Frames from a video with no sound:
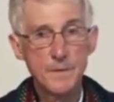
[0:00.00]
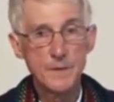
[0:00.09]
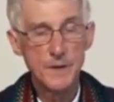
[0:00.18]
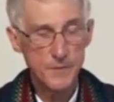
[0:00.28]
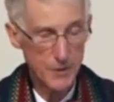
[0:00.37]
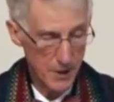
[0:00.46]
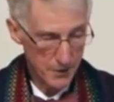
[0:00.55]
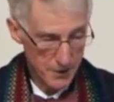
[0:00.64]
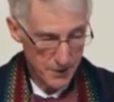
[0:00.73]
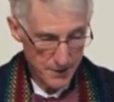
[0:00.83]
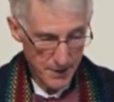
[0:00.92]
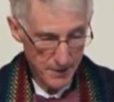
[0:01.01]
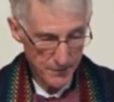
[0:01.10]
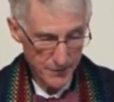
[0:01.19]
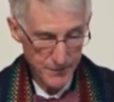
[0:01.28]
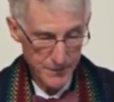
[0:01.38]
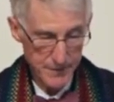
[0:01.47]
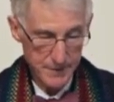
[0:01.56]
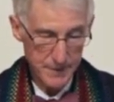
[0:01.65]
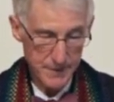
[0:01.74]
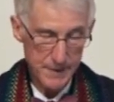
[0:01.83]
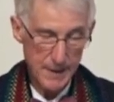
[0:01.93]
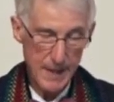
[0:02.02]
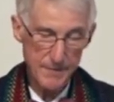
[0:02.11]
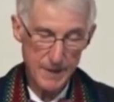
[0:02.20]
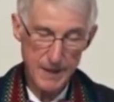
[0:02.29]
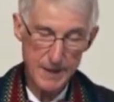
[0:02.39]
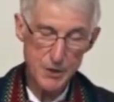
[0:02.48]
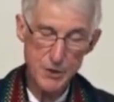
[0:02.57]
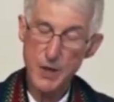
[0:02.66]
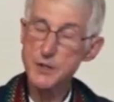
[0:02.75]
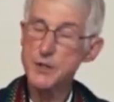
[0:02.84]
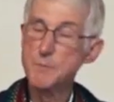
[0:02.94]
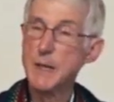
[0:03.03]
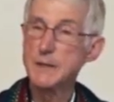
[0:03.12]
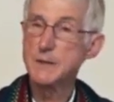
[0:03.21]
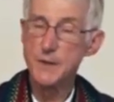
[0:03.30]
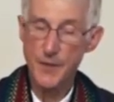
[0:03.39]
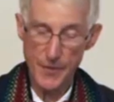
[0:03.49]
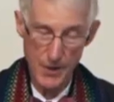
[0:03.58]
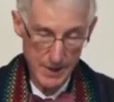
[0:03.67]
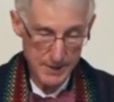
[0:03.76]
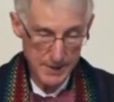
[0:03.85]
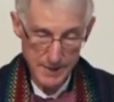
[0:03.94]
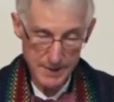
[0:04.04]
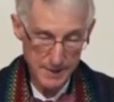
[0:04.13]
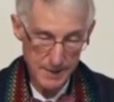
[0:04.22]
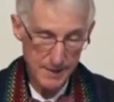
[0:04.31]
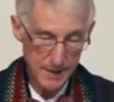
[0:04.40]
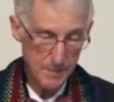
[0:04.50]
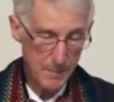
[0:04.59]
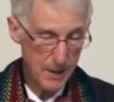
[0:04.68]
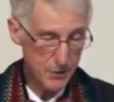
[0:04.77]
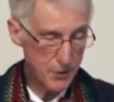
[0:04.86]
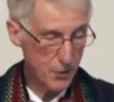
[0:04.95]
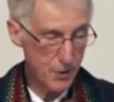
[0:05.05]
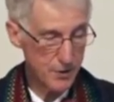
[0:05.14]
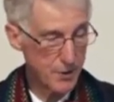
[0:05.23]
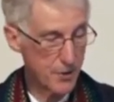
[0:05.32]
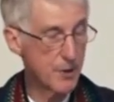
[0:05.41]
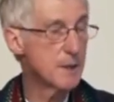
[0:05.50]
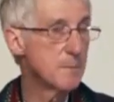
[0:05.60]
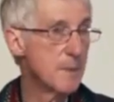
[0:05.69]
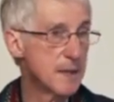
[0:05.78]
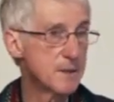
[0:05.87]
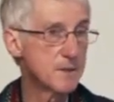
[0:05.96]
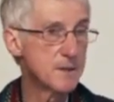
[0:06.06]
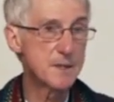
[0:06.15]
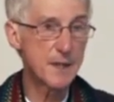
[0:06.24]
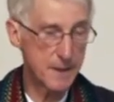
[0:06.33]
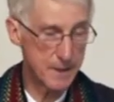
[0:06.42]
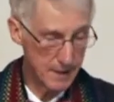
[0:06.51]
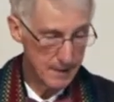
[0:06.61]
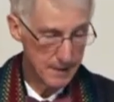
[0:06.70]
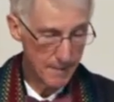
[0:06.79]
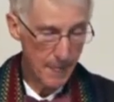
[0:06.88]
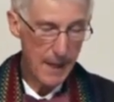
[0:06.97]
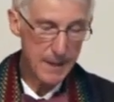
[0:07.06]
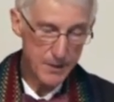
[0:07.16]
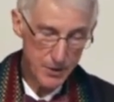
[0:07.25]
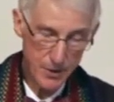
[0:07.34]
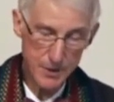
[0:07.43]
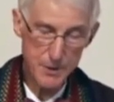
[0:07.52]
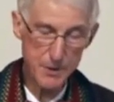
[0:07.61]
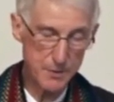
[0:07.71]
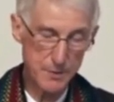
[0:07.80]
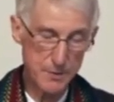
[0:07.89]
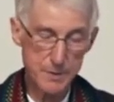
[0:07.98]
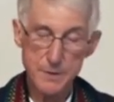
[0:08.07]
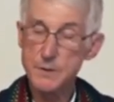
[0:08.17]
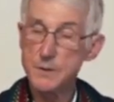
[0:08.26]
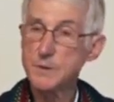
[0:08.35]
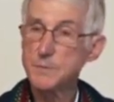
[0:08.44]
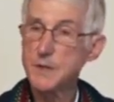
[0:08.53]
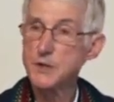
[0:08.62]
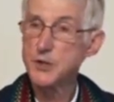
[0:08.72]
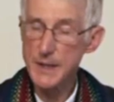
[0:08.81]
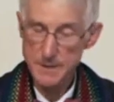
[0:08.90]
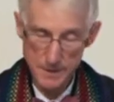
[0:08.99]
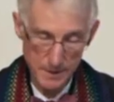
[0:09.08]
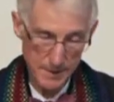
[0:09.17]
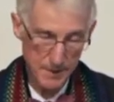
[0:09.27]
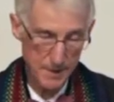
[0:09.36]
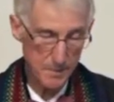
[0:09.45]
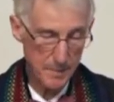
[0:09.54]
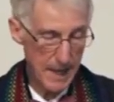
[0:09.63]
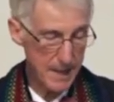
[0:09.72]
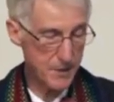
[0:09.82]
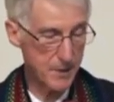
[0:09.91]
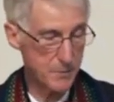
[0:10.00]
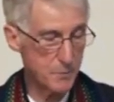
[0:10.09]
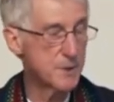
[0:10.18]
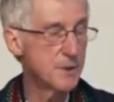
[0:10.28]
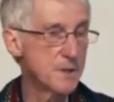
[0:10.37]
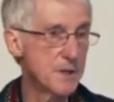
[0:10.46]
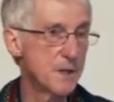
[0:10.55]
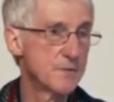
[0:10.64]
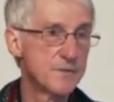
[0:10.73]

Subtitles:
If you notice yourself having any judgmental thoughts about your current mental state, I encourage you to be gentle and compassionate with yourself.